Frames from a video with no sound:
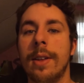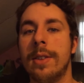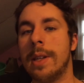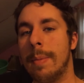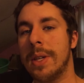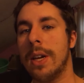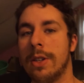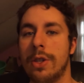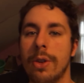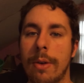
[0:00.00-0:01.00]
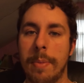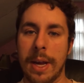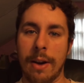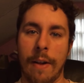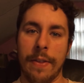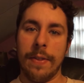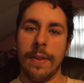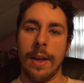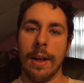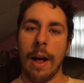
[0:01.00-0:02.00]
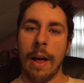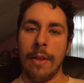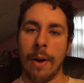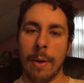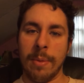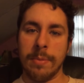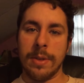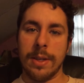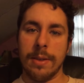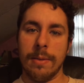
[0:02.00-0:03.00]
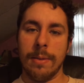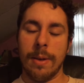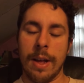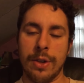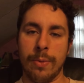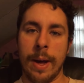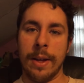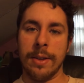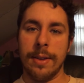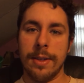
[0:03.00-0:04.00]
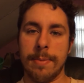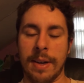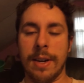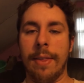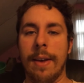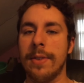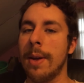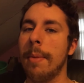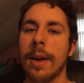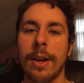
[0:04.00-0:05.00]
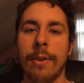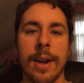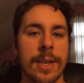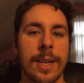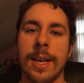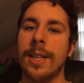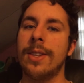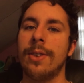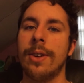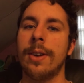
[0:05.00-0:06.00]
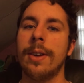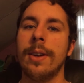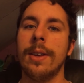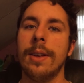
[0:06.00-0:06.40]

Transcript: some songs do appear on other albums as well, especially if they have something like a greatest hits or